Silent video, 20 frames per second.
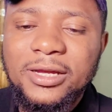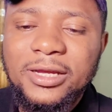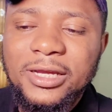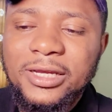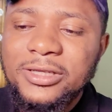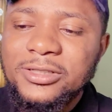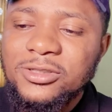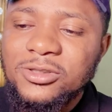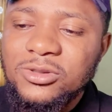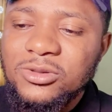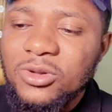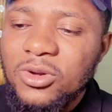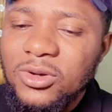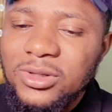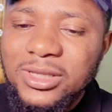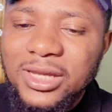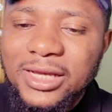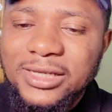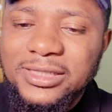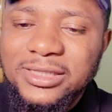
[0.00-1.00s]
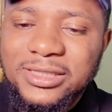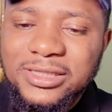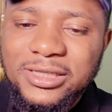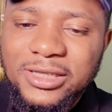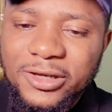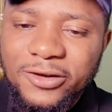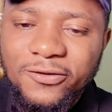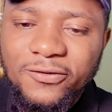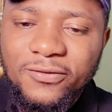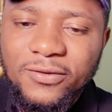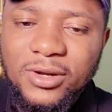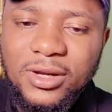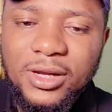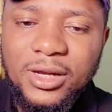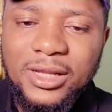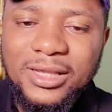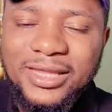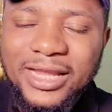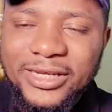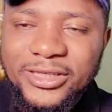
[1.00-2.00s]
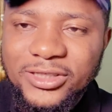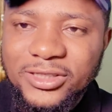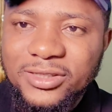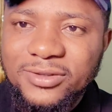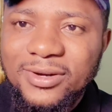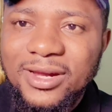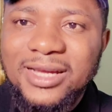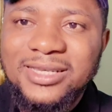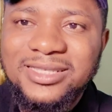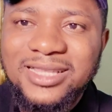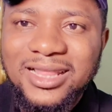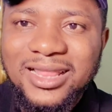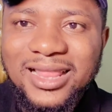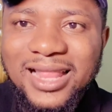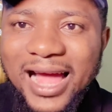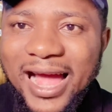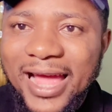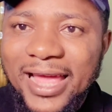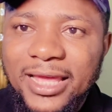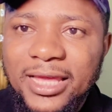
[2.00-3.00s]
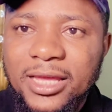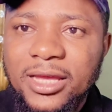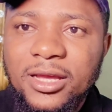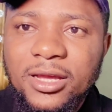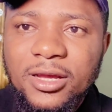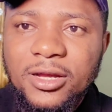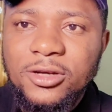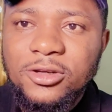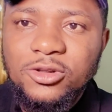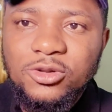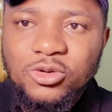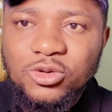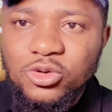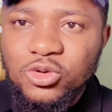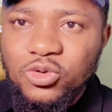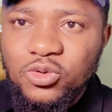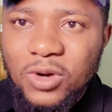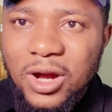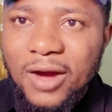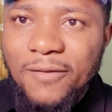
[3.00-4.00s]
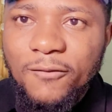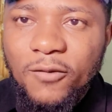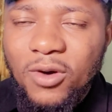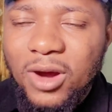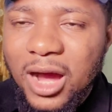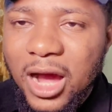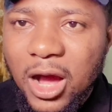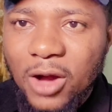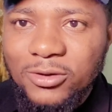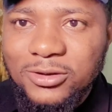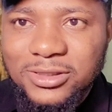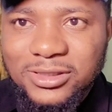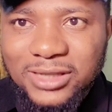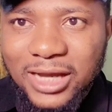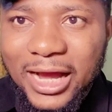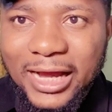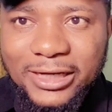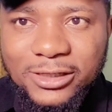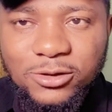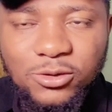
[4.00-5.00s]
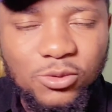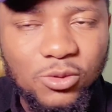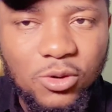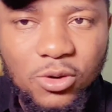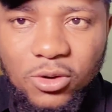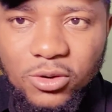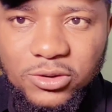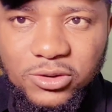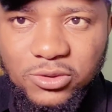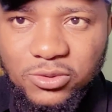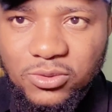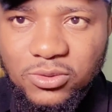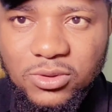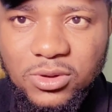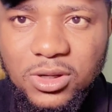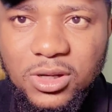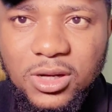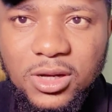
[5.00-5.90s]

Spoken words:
it's not as if Nigerians like to travel outside to hustle,